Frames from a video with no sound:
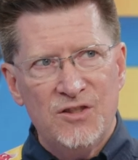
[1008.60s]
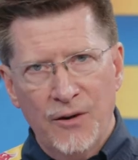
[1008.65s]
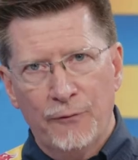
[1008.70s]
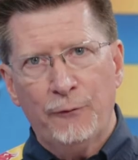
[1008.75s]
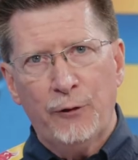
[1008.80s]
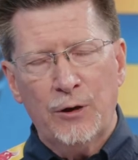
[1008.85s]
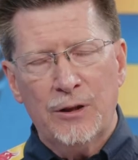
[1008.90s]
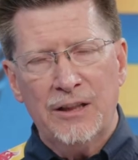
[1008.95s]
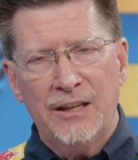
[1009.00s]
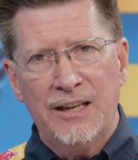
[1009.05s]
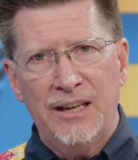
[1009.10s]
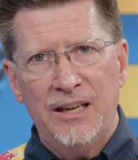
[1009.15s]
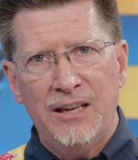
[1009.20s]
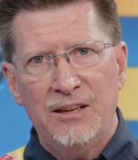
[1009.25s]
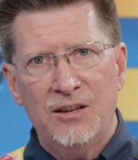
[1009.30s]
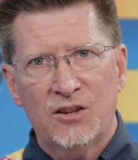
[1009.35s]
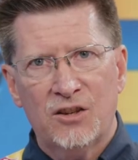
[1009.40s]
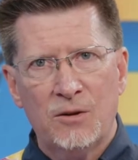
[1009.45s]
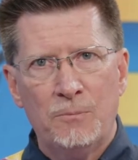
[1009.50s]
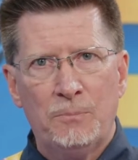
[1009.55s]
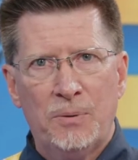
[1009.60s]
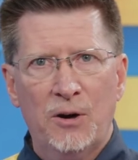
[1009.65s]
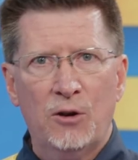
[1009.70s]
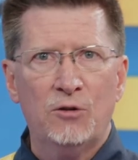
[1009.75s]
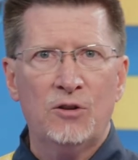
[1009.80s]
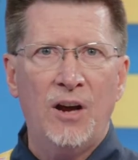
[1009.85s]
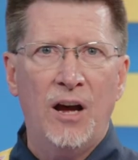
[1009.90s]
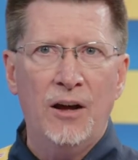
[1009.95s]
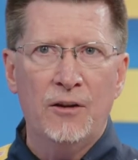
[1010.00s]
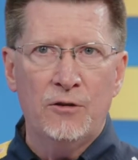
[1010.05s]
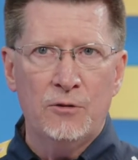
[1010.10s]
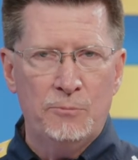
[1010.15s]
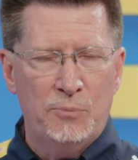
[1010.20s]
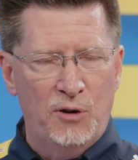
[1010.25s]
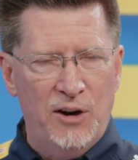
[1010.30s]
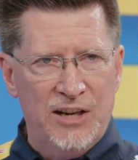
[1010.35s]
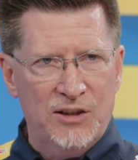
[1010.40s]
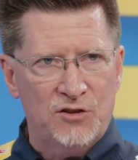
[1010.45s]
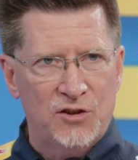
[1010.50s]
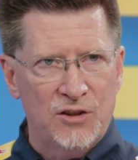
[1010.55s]
differently compared to other
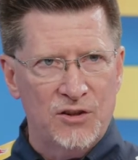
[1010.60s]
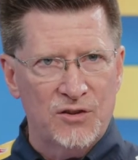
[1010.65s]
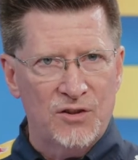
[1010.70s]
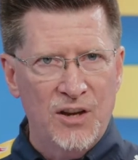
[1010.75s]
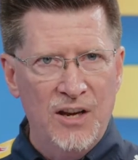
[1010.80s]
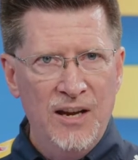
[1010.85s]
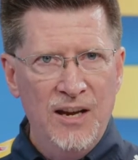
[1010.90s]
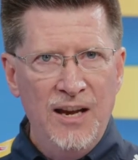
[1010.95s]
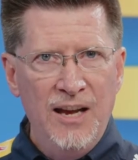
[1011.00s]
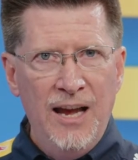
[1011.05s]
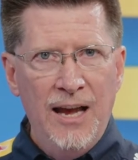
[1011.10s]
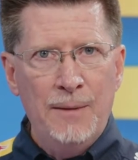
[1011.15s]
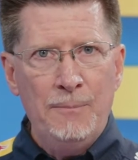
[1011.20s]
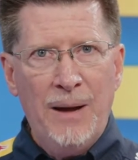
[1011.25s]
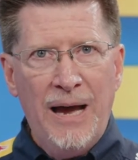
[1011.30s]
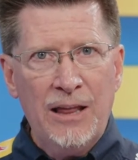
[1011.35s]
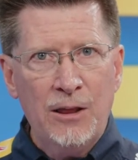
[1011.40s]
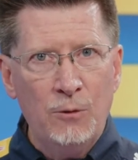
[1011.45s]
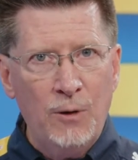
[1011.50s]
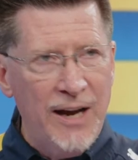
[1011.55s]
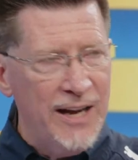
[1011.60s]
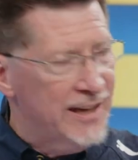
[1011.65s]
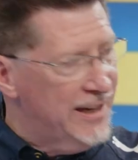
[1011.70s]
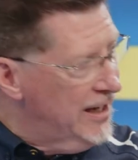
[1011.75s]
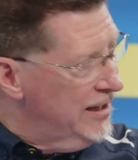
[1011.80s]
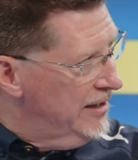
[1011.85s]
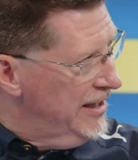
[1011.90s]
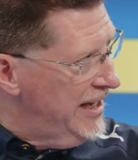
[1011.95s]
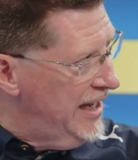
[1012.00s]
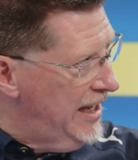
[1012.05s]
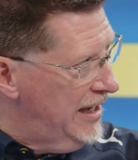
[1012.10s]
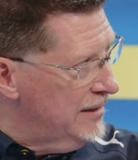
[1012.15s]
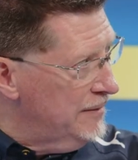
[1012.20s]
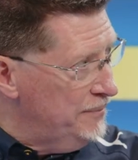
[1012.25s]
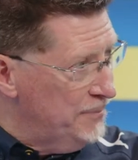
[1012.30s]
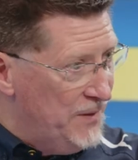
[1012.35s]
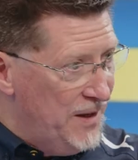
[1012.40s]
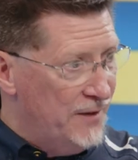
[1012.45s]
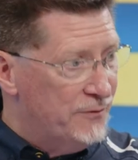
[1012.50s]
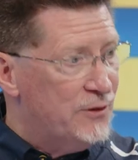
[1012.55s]
branches. And by the way,
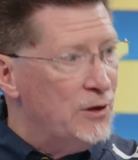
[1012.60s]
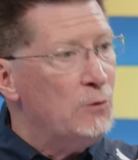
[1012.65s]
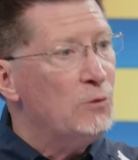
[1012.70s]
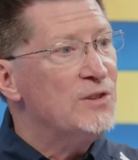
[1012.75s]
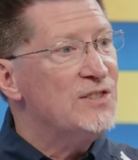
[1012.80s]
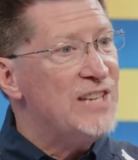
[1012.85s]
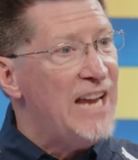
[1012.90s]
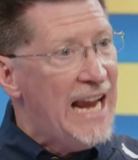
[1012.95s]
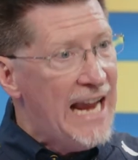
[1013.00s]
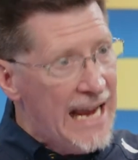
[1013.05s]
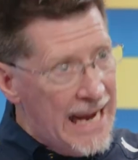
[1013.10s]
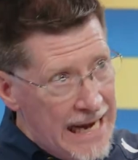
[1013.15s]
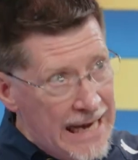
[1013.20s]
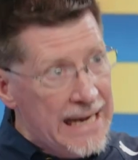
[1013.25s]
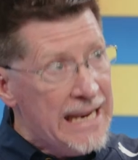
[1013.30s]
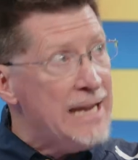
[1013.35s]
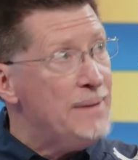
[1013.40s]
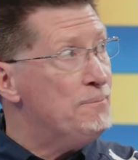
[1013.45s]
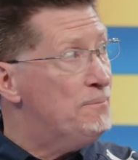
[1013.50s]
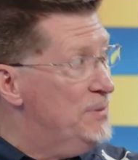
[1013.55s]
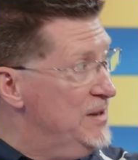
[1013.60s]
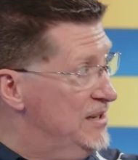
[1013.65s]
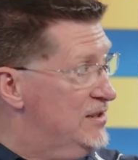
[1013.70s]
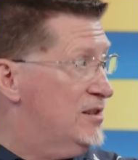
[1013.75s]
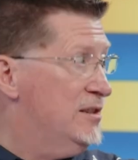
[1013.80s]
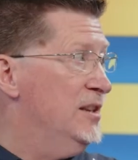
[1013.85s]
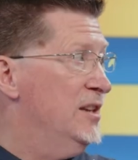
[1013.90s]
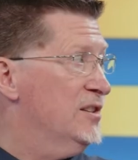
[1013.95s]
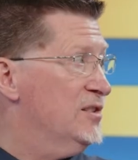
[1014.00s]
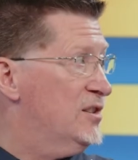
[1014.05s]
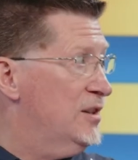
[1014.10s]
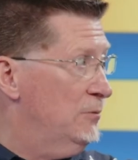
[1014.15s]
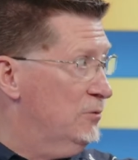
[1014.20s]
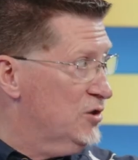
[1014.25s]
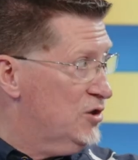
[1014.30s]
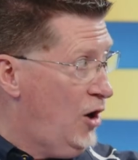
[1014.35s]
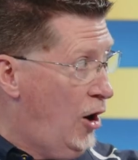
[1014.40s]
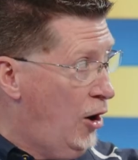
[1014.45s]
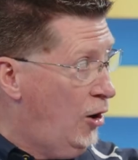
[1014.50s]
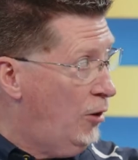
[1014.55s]
Kellyanne, if there was any business that was